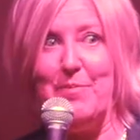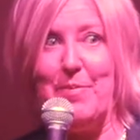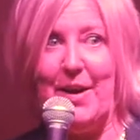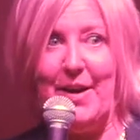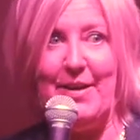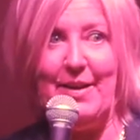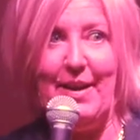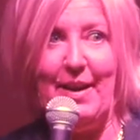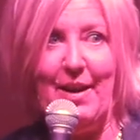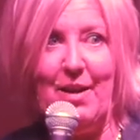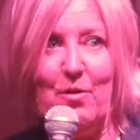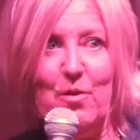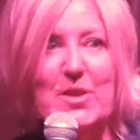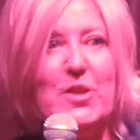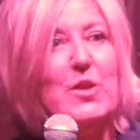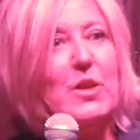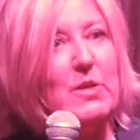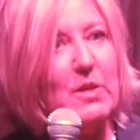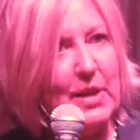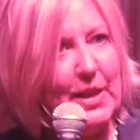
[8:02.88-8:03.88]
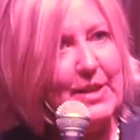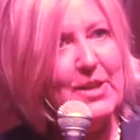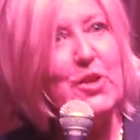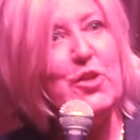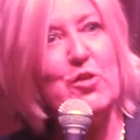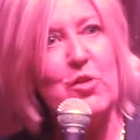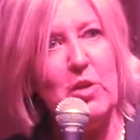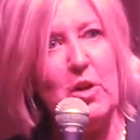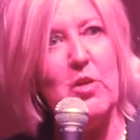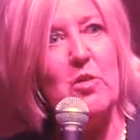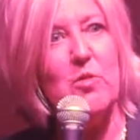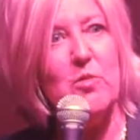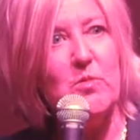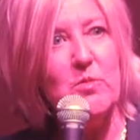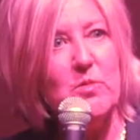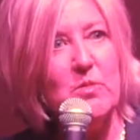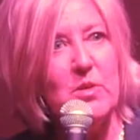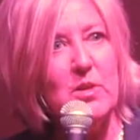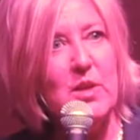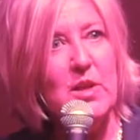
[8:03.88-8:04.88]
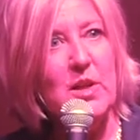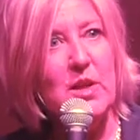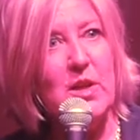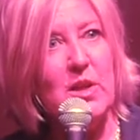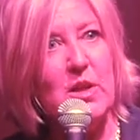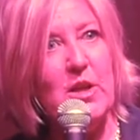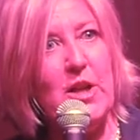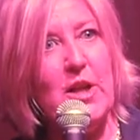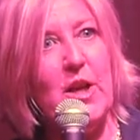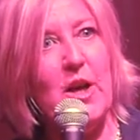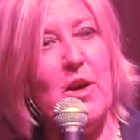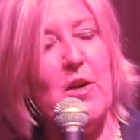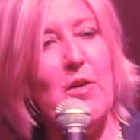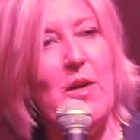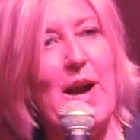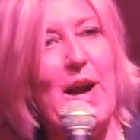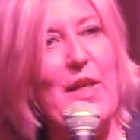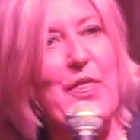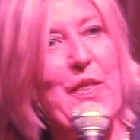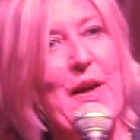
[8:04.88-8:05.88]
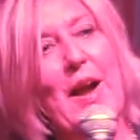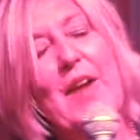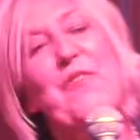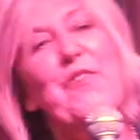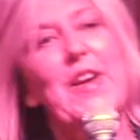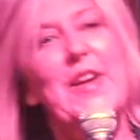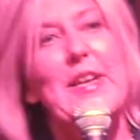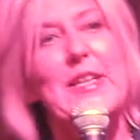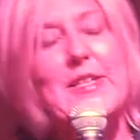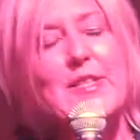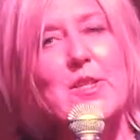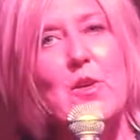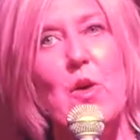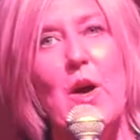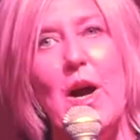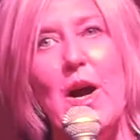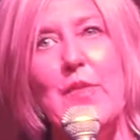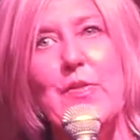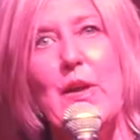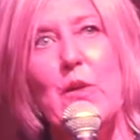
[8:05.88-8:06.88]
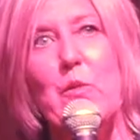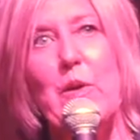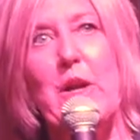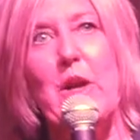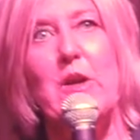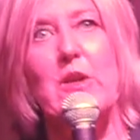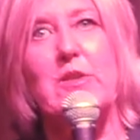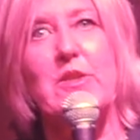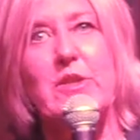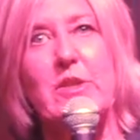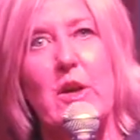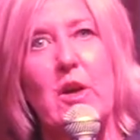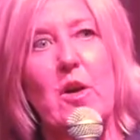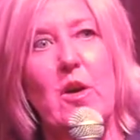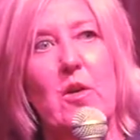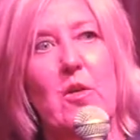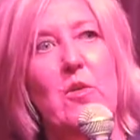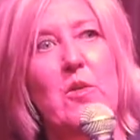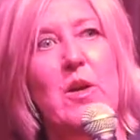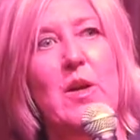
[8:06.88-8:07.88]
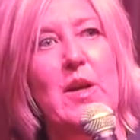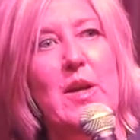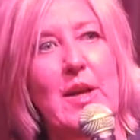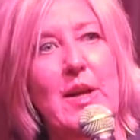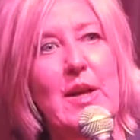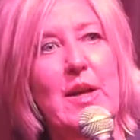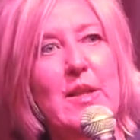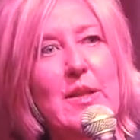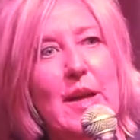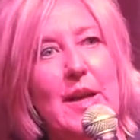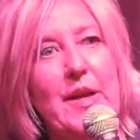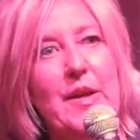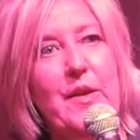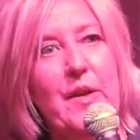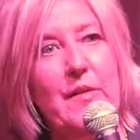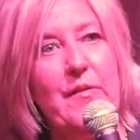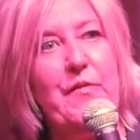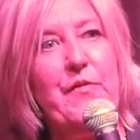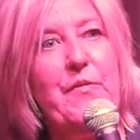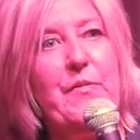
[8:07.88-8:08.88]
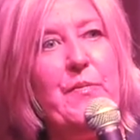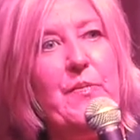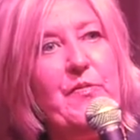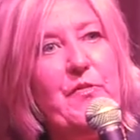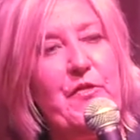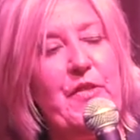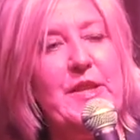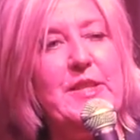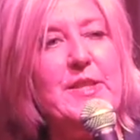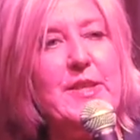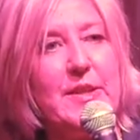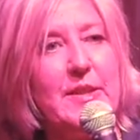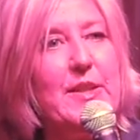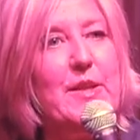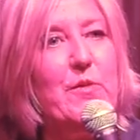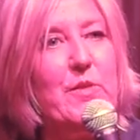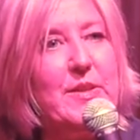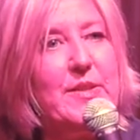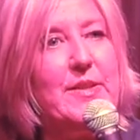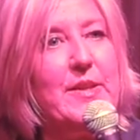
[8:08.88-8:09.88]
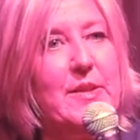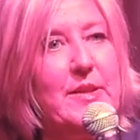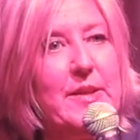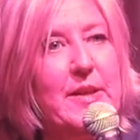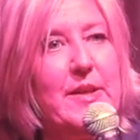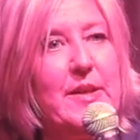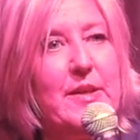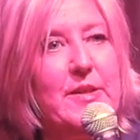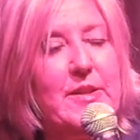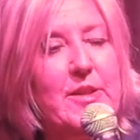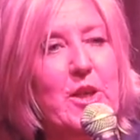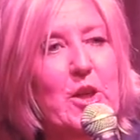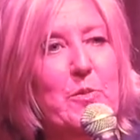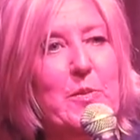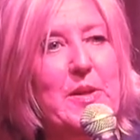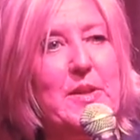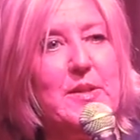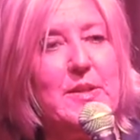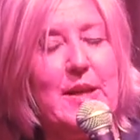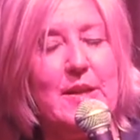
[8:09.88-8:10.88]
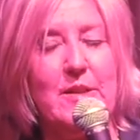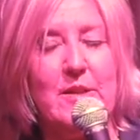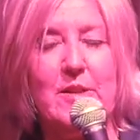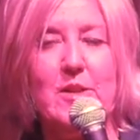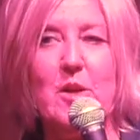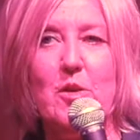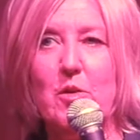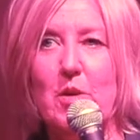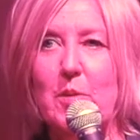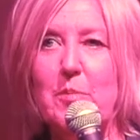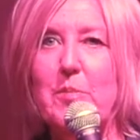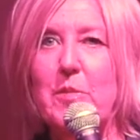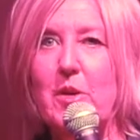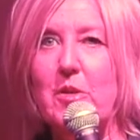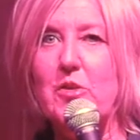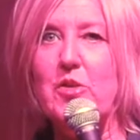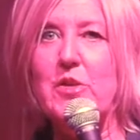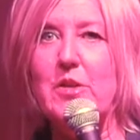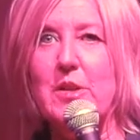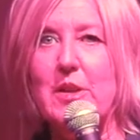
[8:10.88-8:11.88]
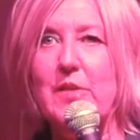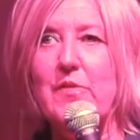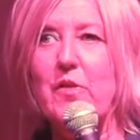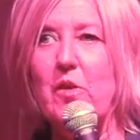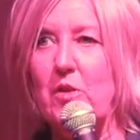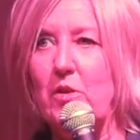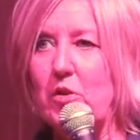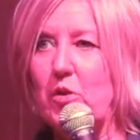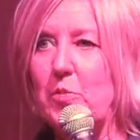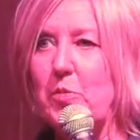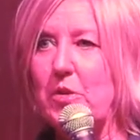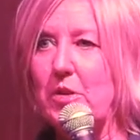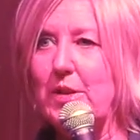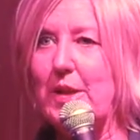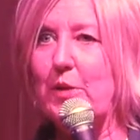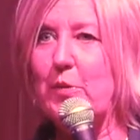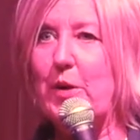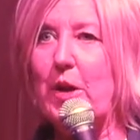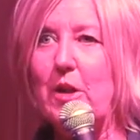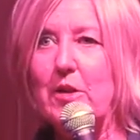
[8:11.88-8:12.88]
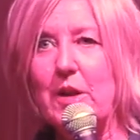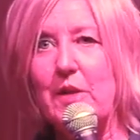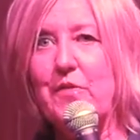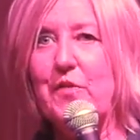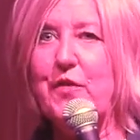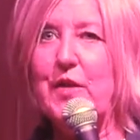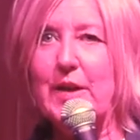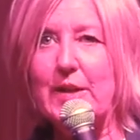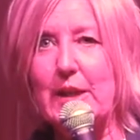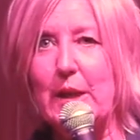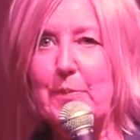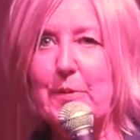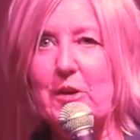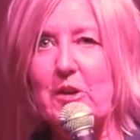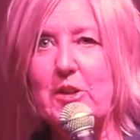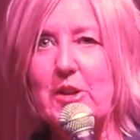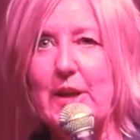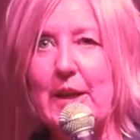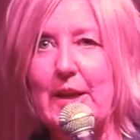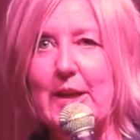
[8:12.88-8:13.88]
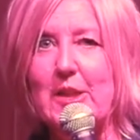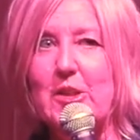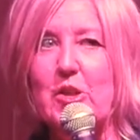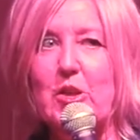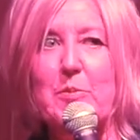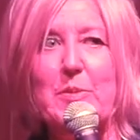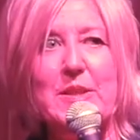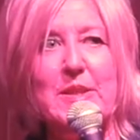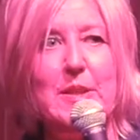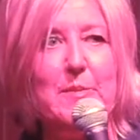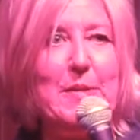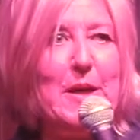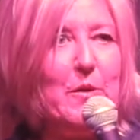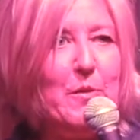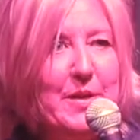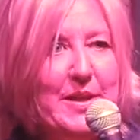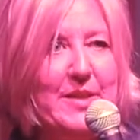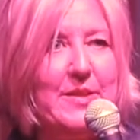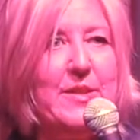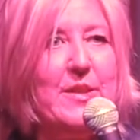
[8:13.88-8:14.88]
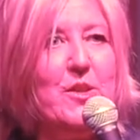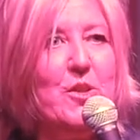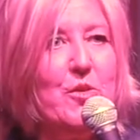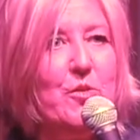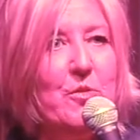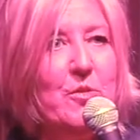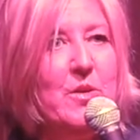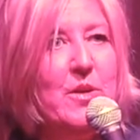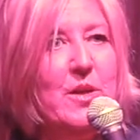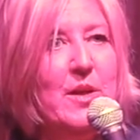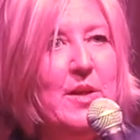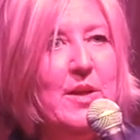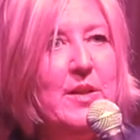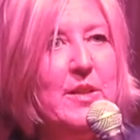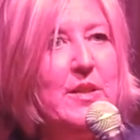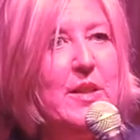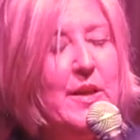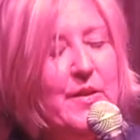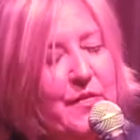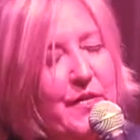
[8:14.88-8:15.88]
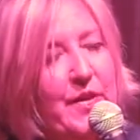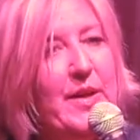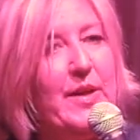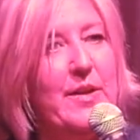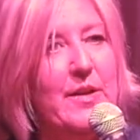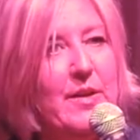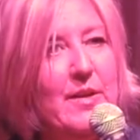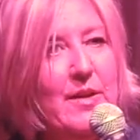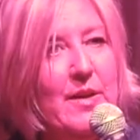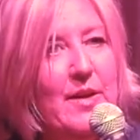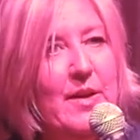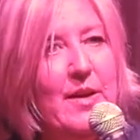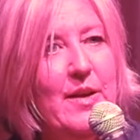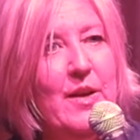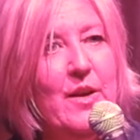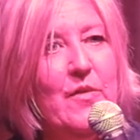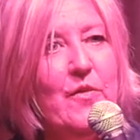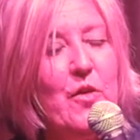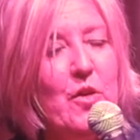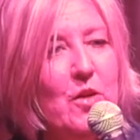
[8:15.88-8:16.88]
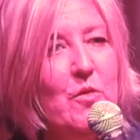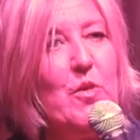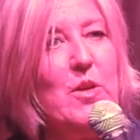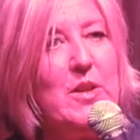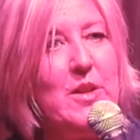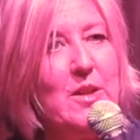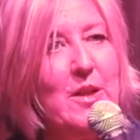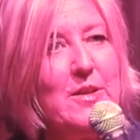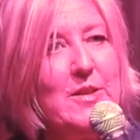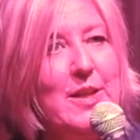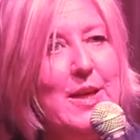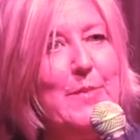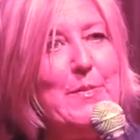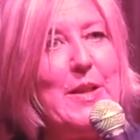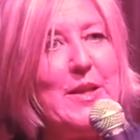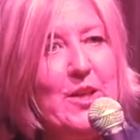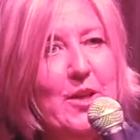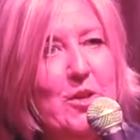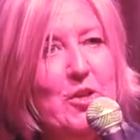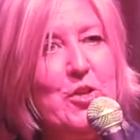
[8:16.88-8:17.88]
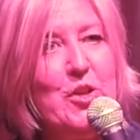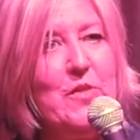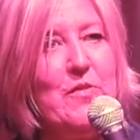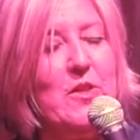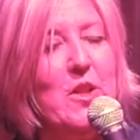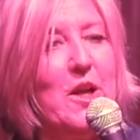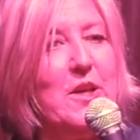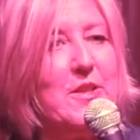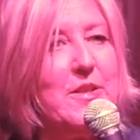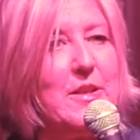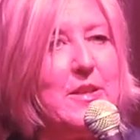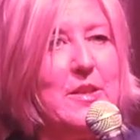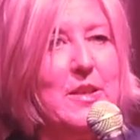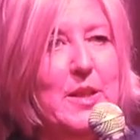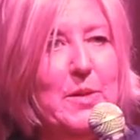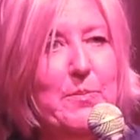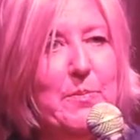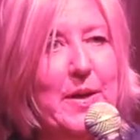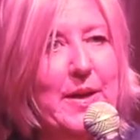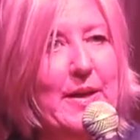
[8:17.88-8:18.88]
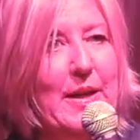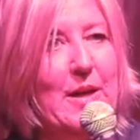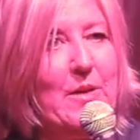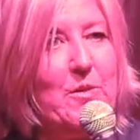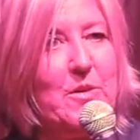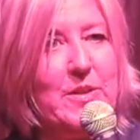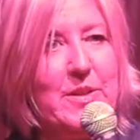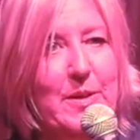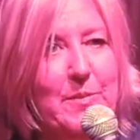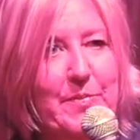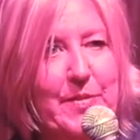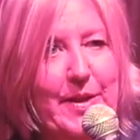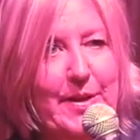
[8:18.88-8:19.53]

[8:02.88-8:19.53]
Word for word: by now, which is true. You know, I we are so like physically resilient as humans and so emotionally vulnerable. Like we all get fucked up in our childhood, but somehow we continue living for a really long time. Like you should have lost a limb by now or something.